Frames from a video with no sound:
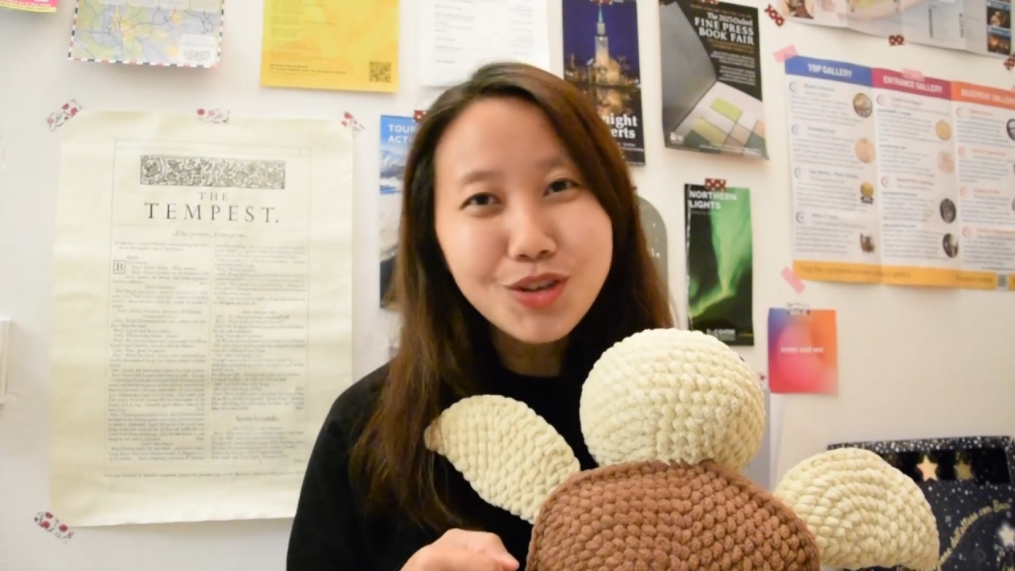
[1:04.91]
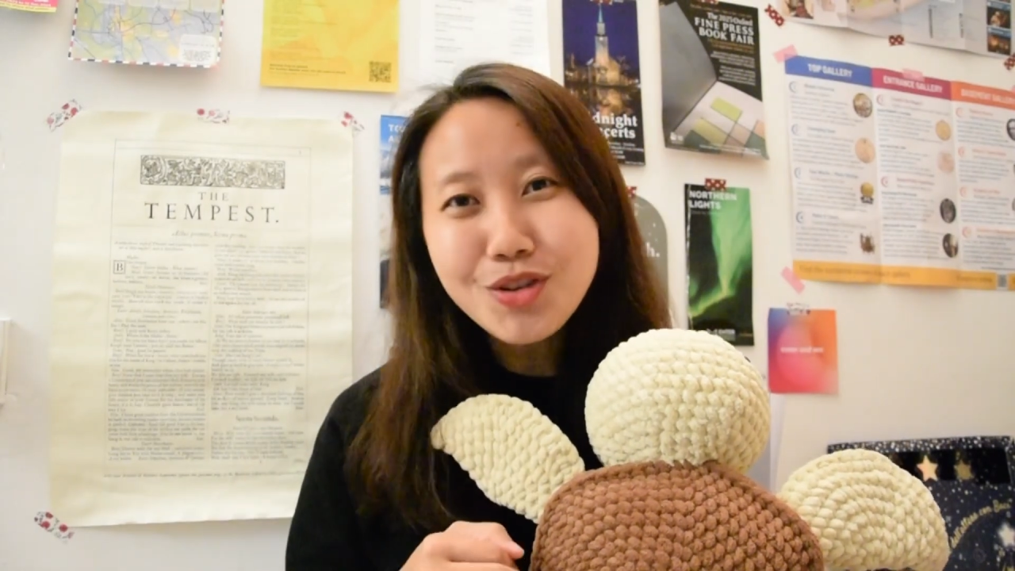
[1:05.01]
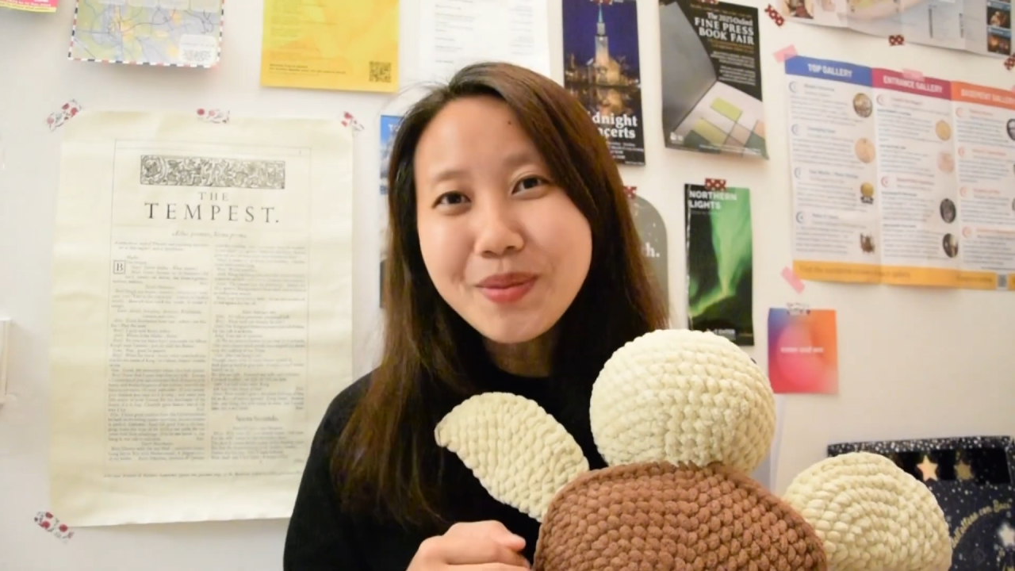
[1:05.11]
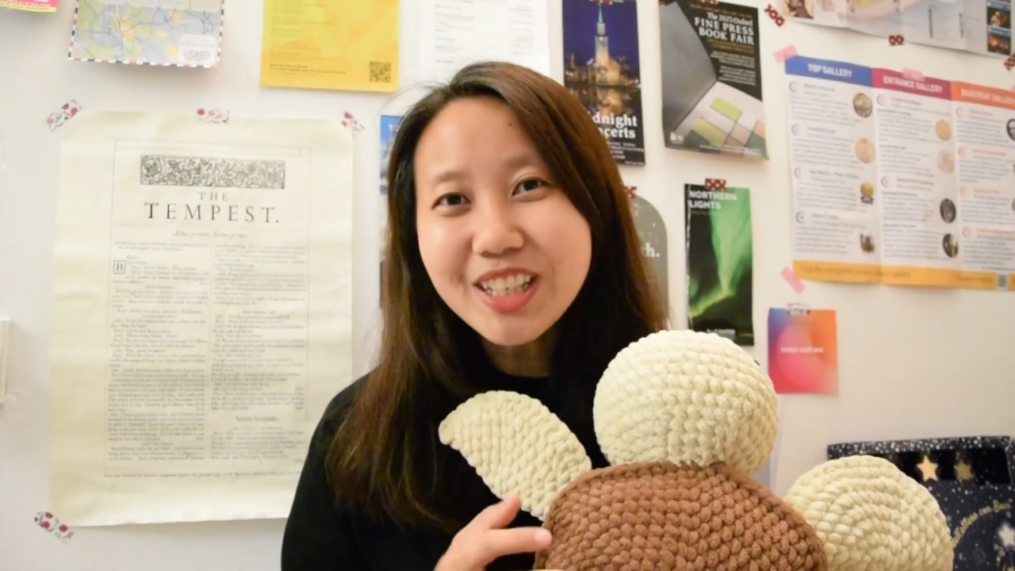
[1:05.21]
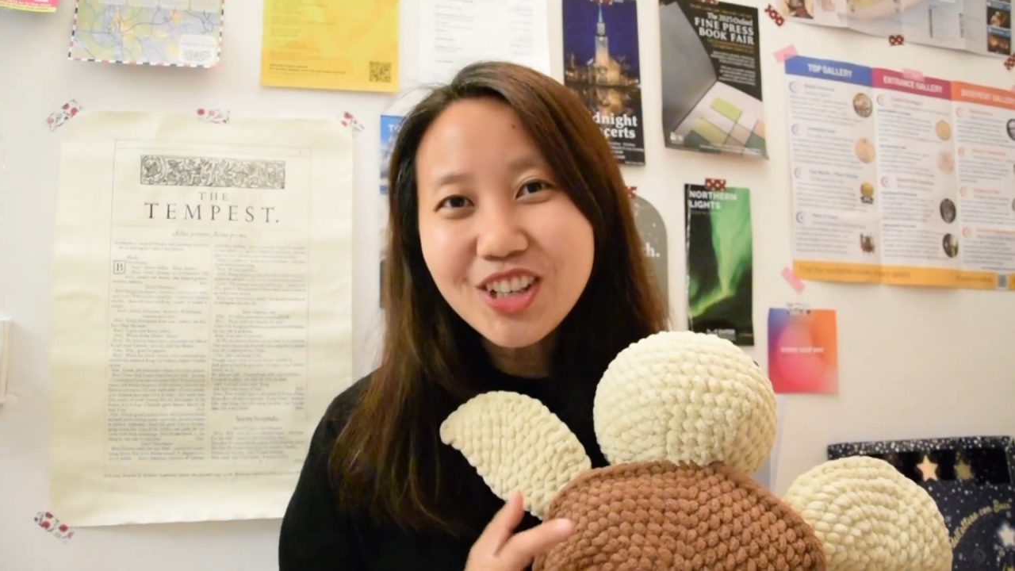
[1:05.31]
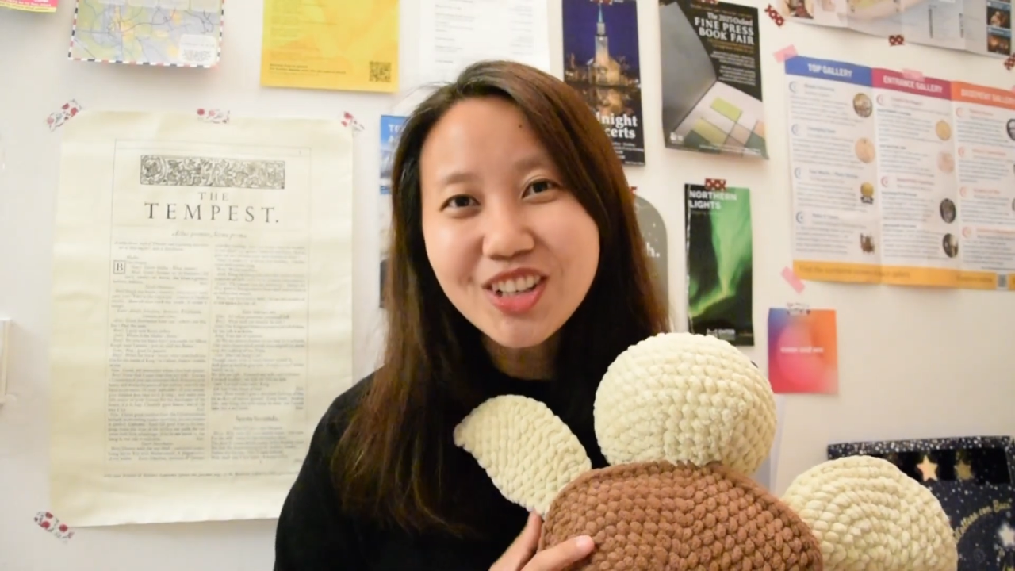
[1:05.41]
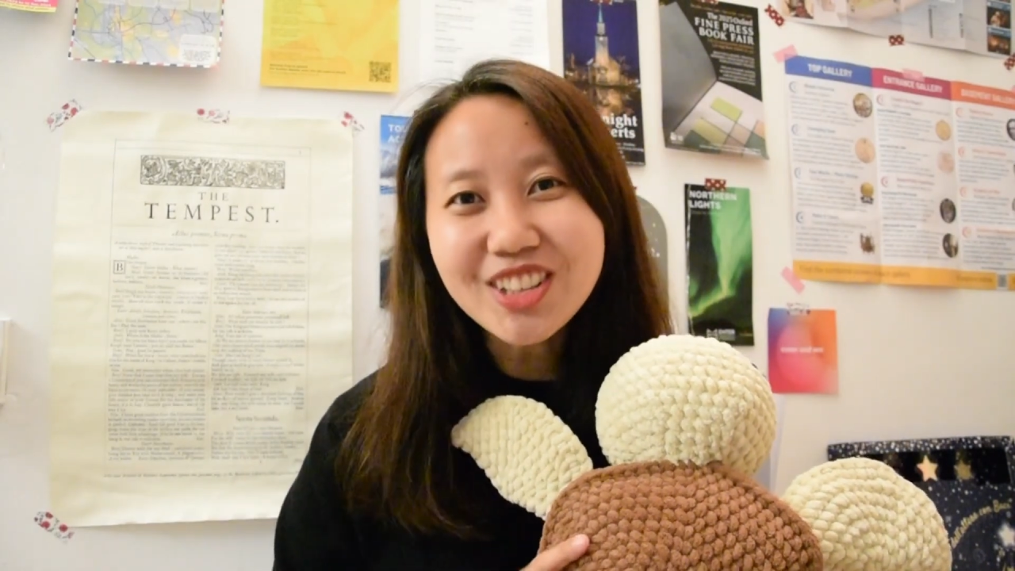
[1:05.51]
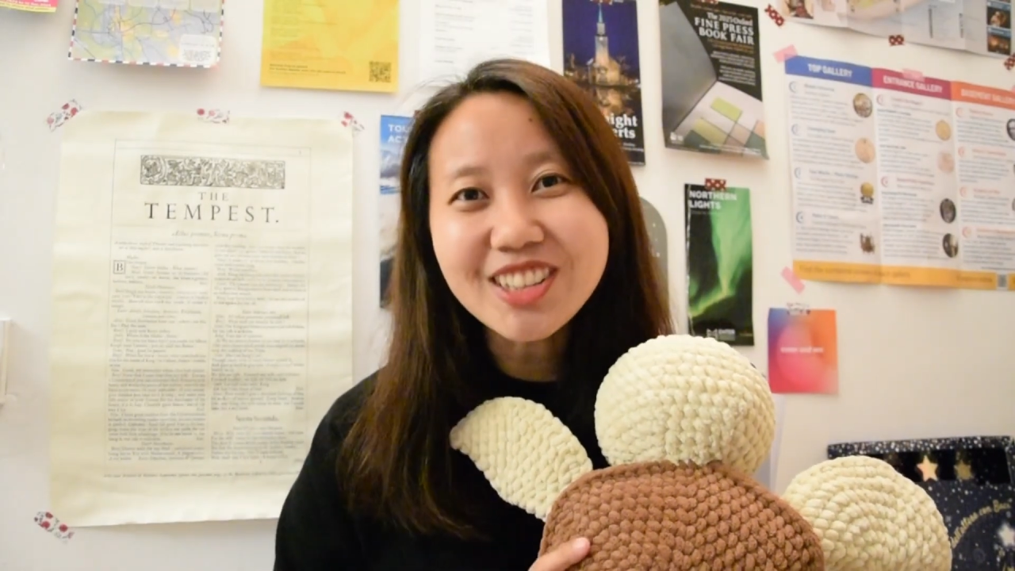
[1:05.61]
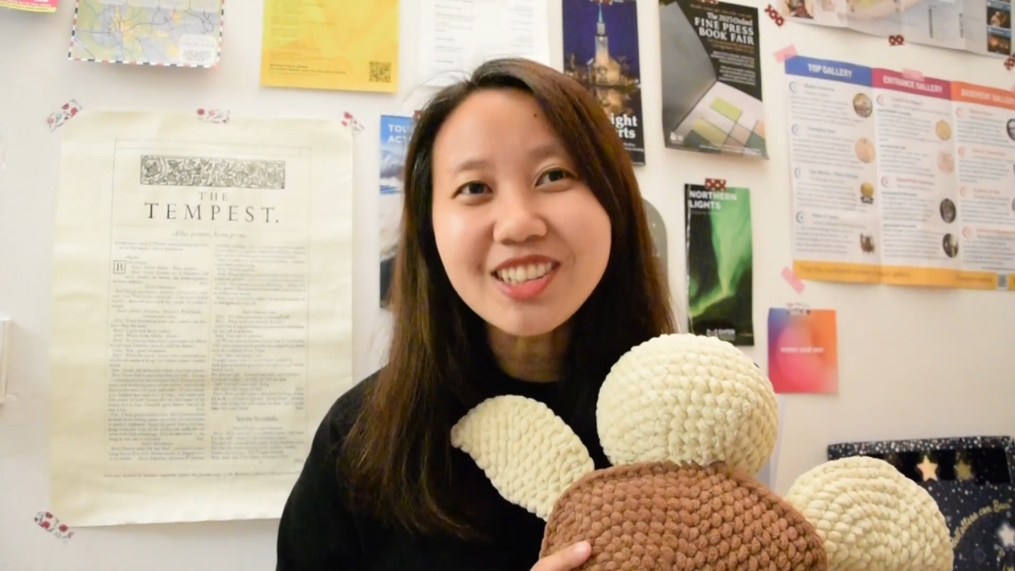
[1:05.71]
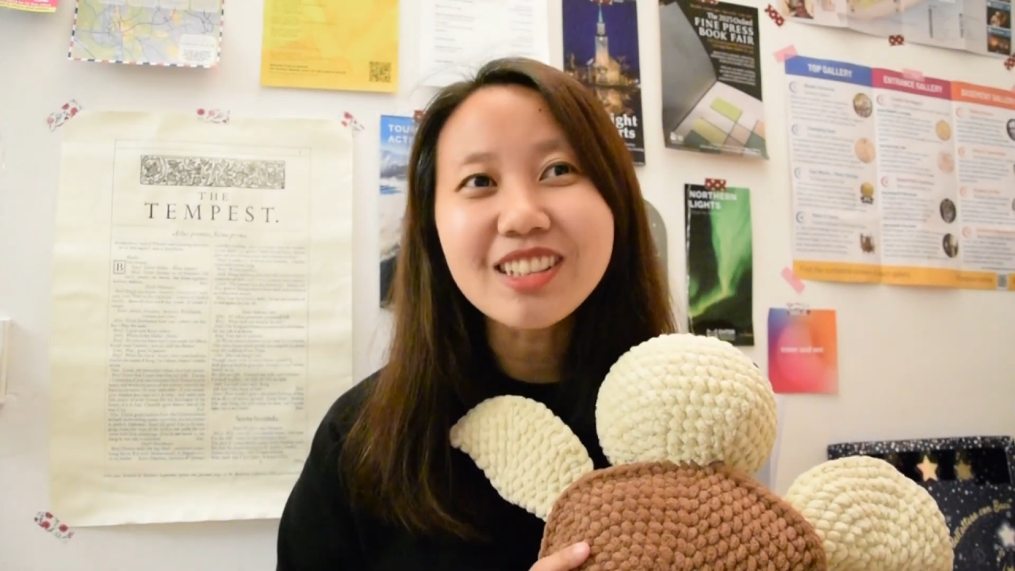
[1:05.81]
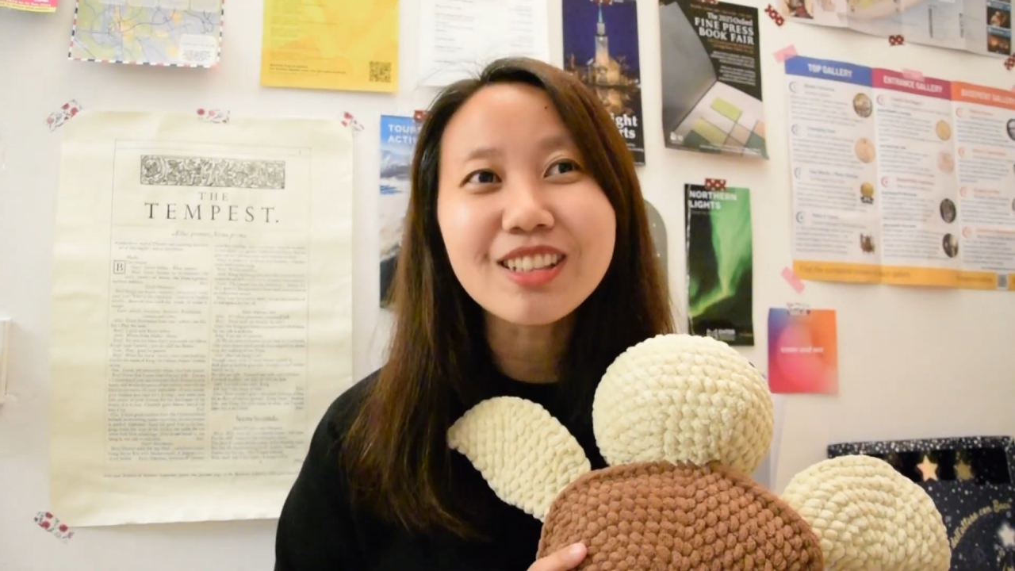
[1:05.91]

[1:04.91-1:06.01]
you my turtles,